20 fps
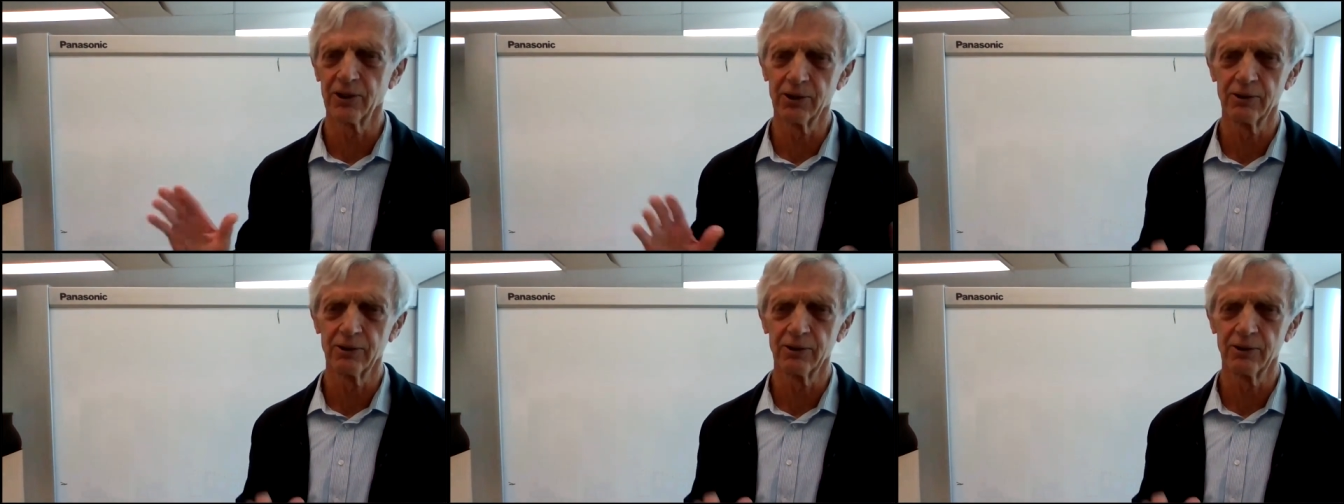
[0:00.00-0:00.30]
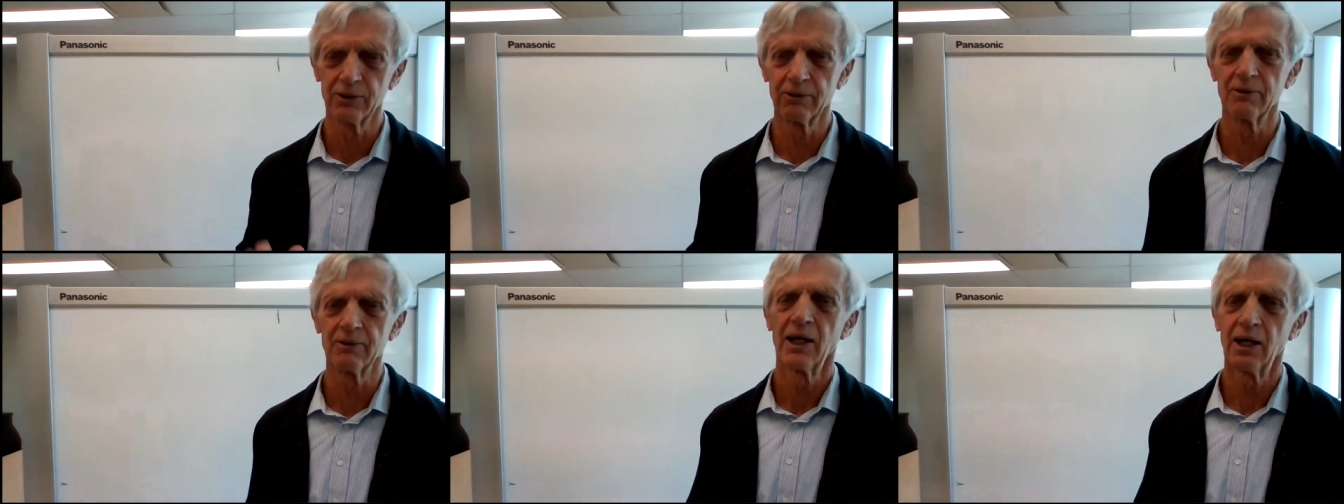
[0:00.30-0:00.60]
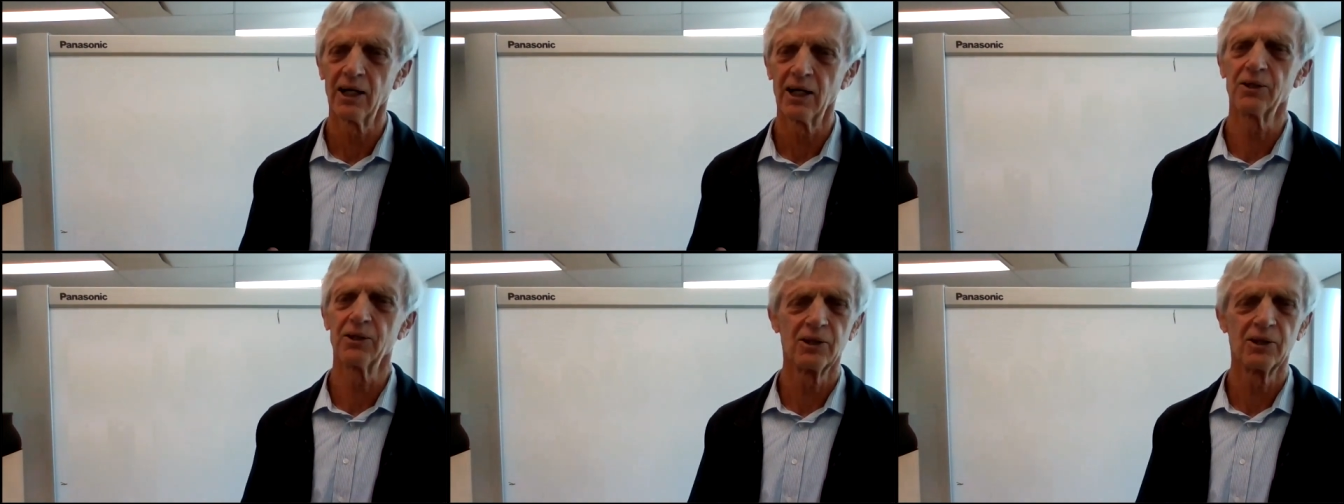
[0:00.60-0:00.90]
how are you?
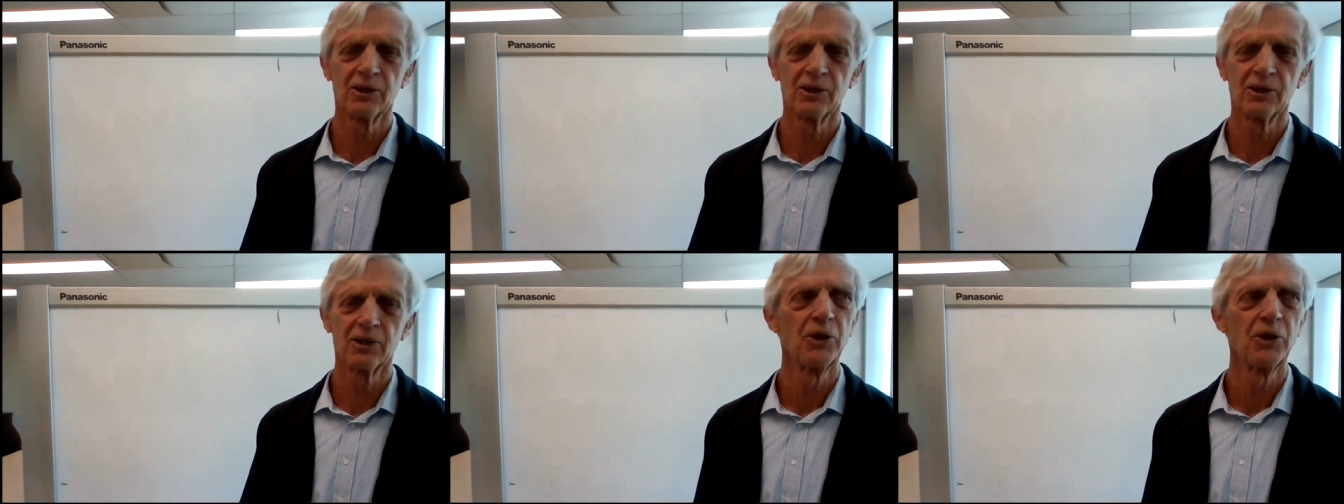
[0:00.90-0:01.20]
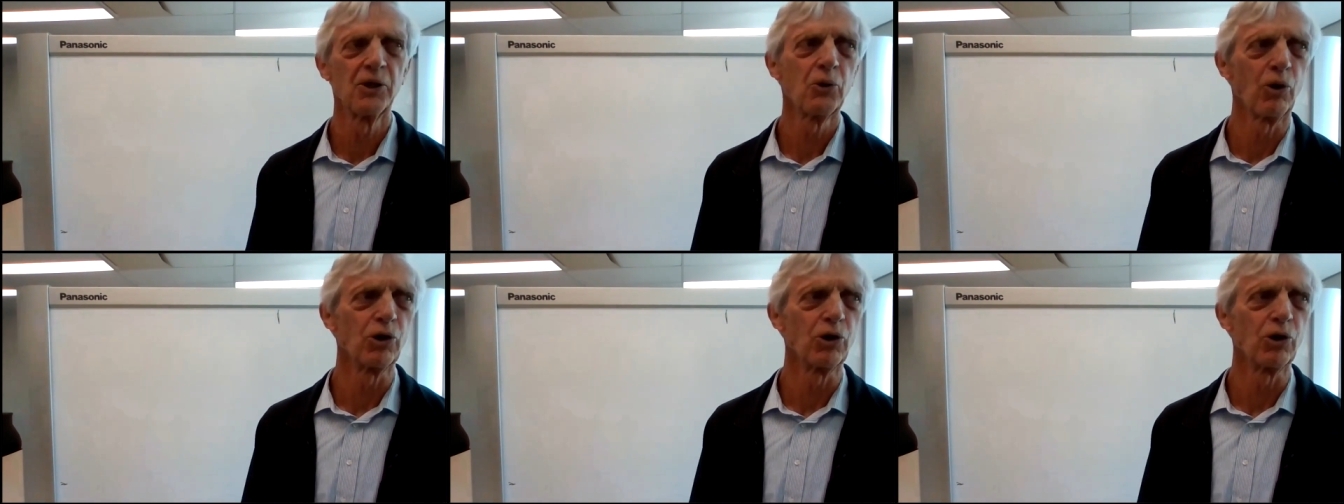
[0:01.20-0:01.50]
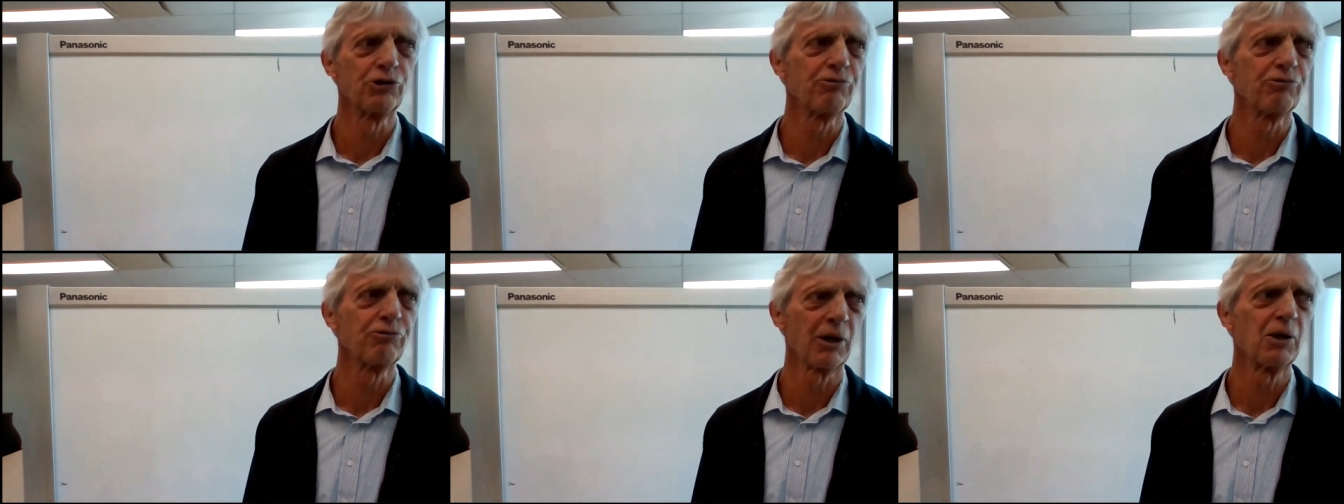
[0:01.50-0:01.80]
Uh, you know,
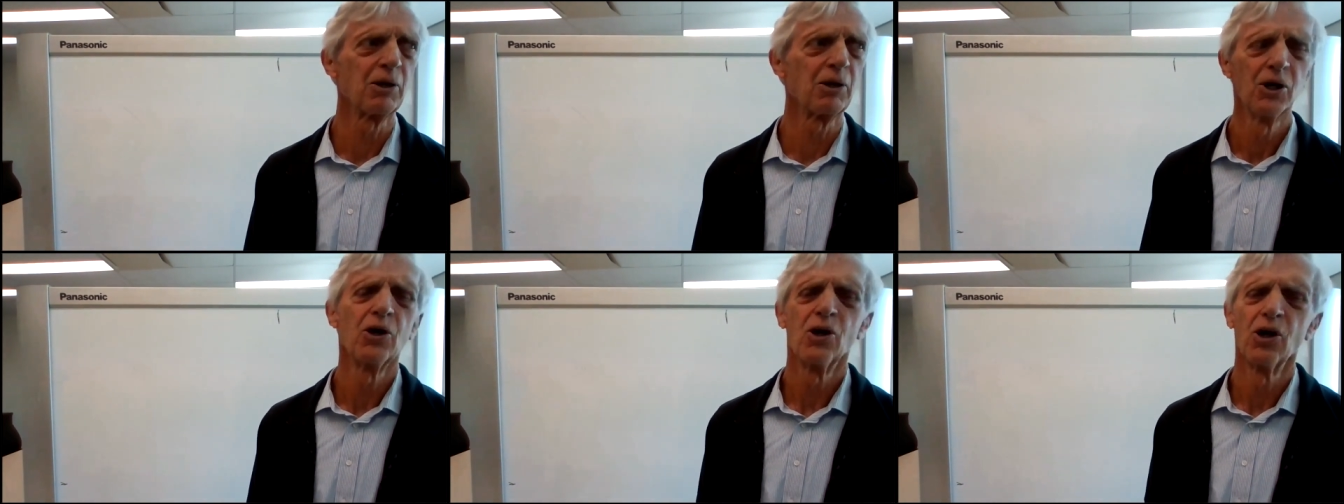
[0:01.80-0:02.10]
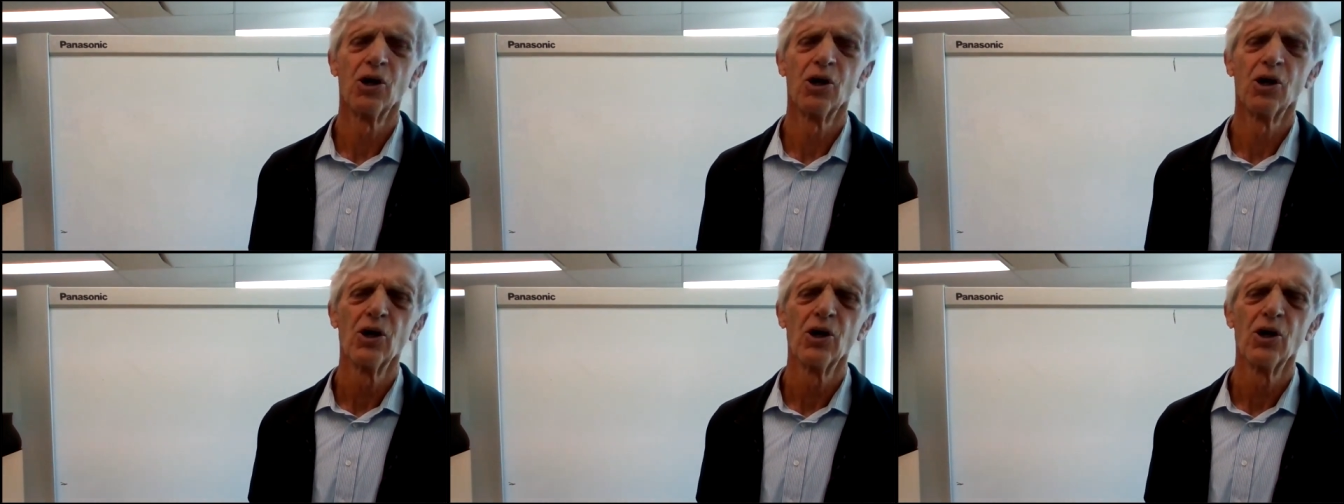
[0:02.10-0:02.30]
what's your family?